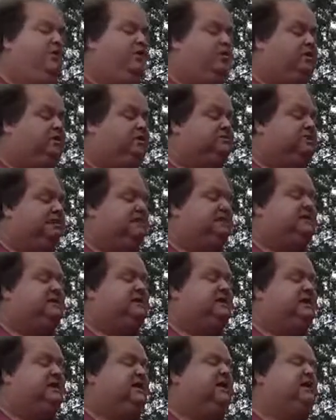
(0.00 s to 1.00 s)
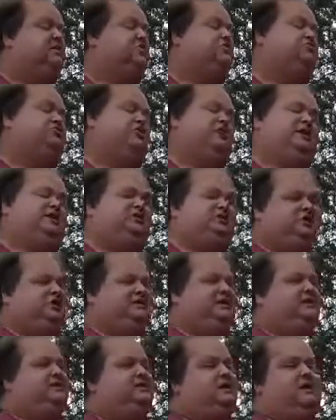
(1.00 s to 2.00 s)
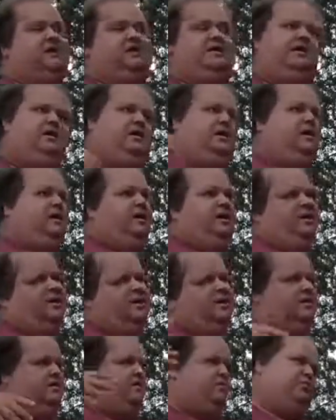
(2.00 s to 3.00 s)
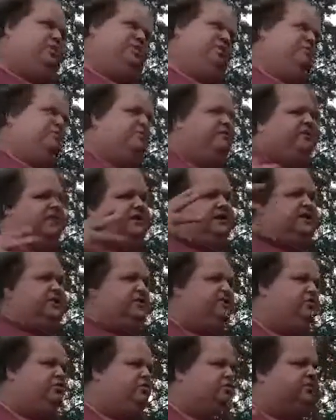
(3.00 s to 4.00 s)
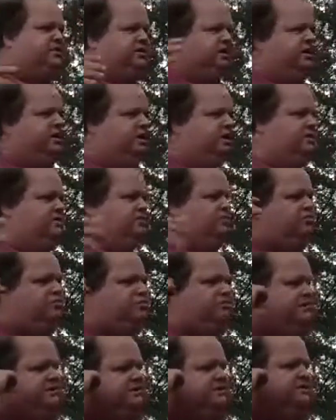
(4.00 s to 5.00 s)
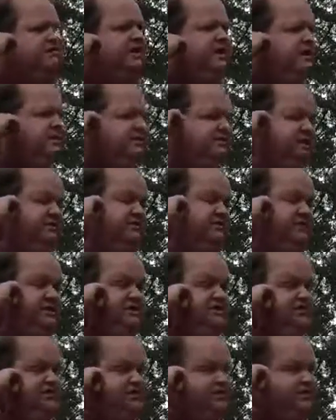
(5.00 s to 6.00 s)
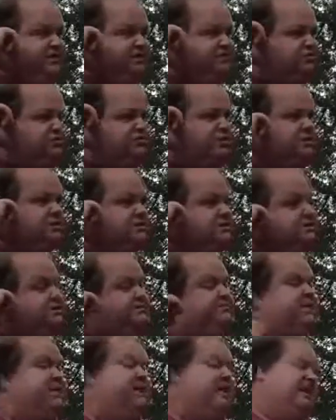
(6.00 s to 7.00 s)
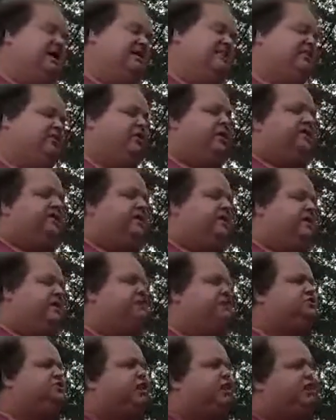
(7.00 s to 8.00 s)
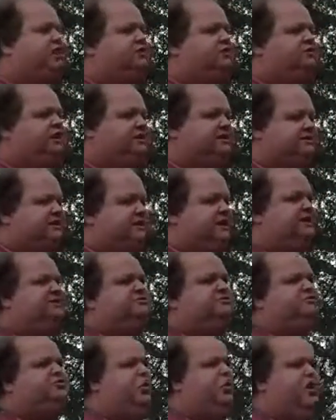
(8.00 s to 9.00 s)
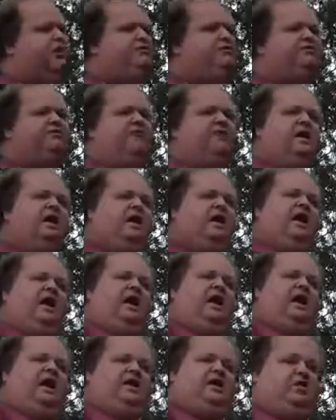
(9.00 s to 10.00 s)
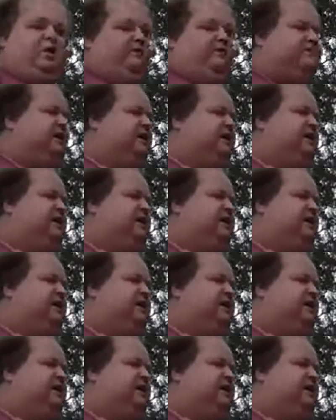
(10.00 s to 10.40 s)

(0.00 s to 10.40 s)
what is basically an indoctrination center when they're providing you with your domestic violence services for the first 3 months. If you have a male child who gets to the age of 12, you have